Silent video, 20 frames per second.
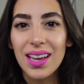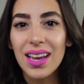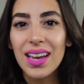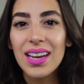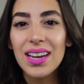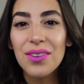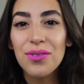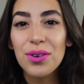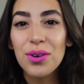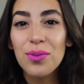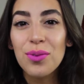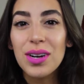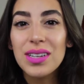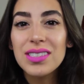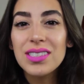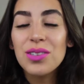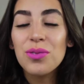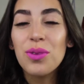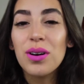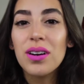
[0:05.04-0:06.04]
Hey
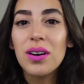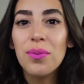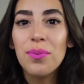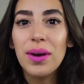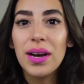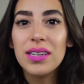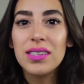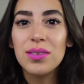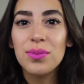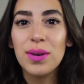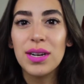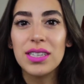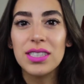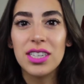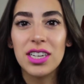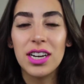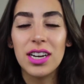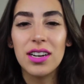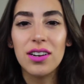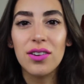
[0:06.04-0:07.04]
everyone, so welcome back to my
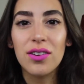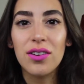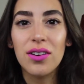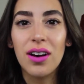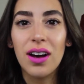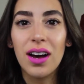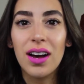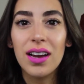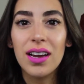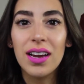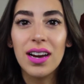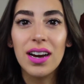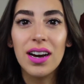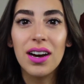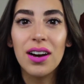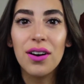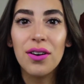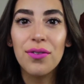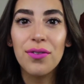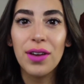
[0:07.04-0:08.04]
channel. I
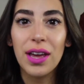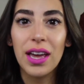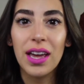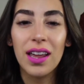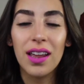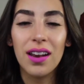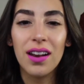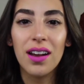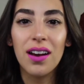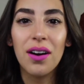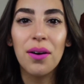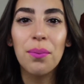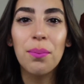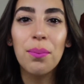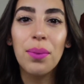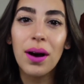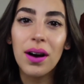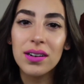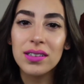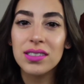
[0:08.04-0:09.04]
have an
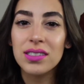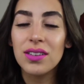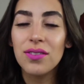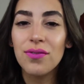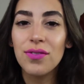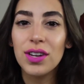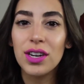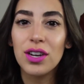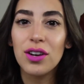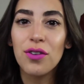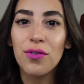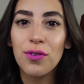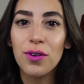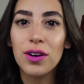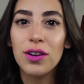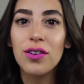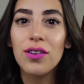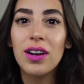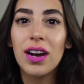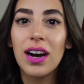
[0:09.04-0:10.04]
unboxing video for
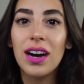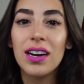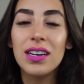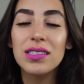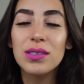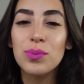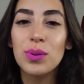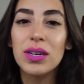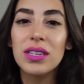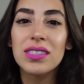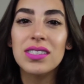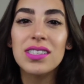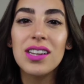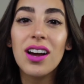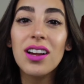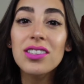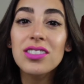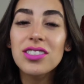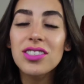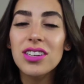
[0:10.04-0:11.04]
you guys, but it's
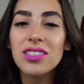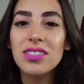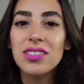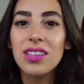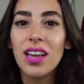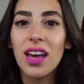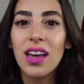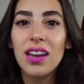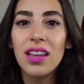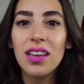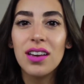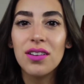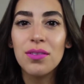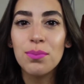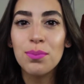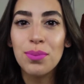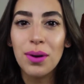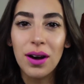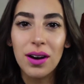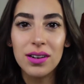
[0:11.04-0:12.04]
not just any
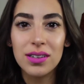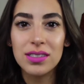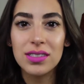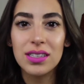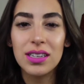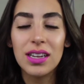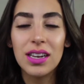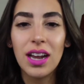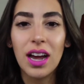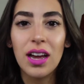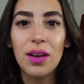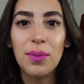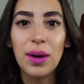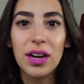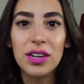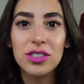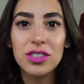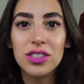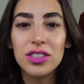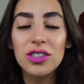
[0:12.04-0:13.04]
unboxing. I'm
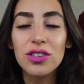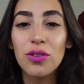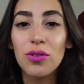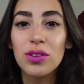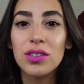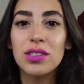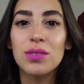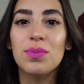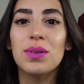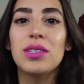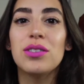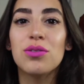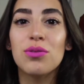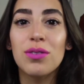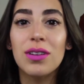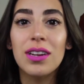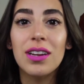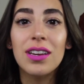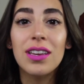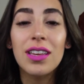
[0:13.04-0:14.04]
actually going to be
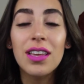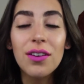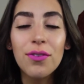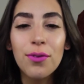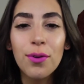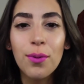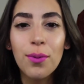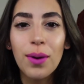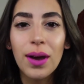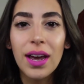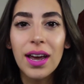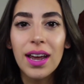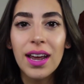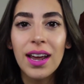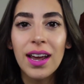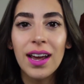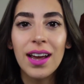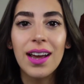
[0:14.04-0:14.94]
doing a giveaway